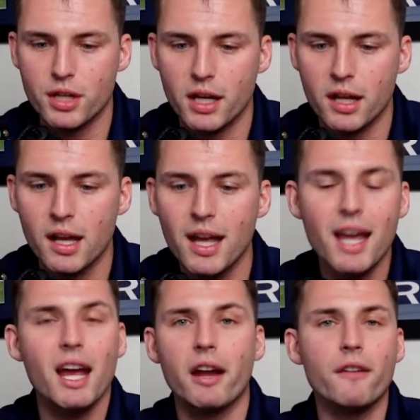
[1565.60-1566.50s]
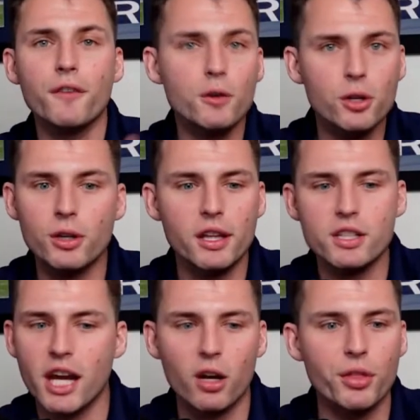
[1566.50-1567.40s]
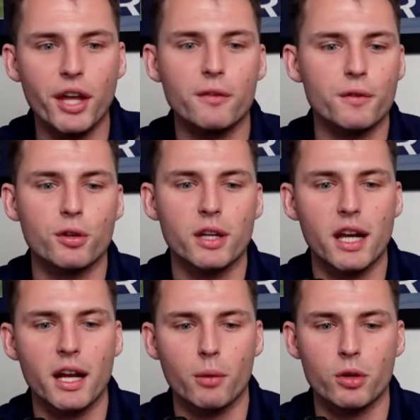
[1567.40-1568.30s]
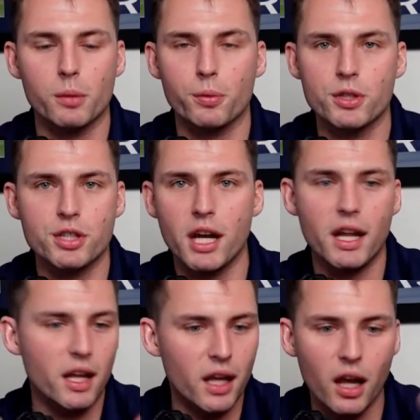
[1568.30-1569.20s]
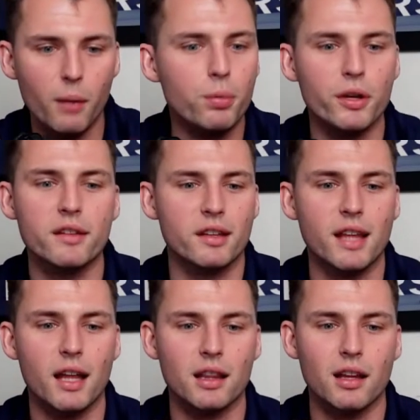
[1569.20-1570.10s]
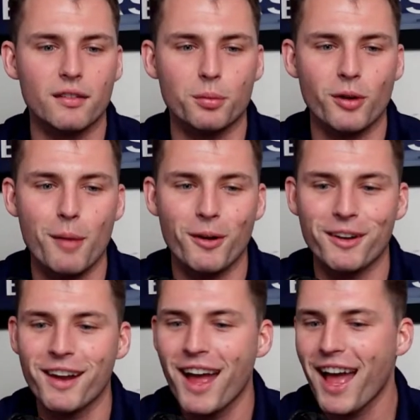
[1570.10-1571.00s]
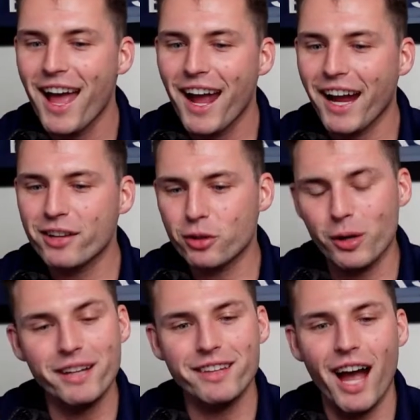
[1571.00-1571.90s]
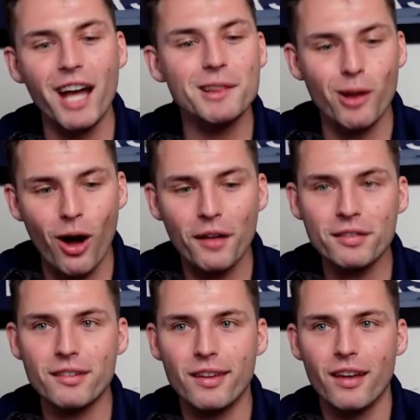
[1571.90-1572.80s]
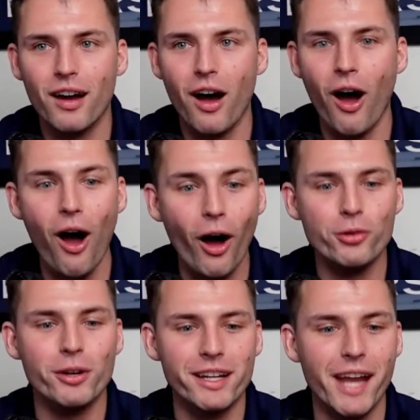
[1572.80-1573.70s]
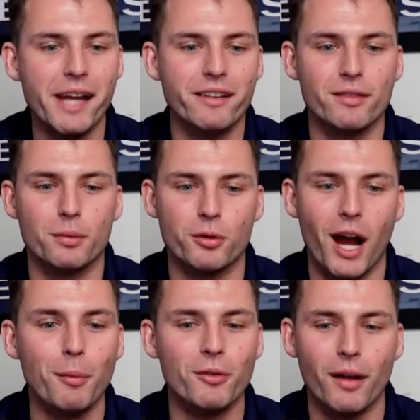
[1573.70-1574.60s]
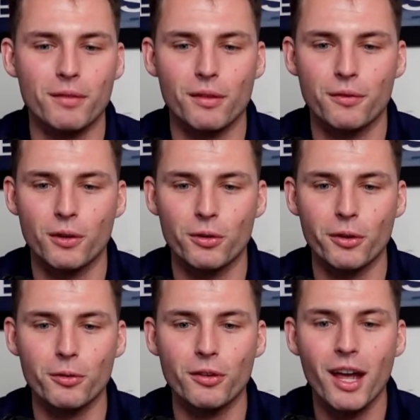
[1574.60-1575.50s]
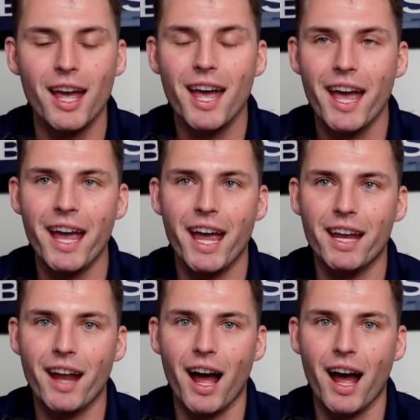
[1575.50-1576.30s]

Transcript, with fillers: it. And if you're new to the channel, thanks for tuning in. I really appreciate it. Uh, please hit that subscribe button. It's crazy. I lost one hundred ninety subscribers after the Field news. And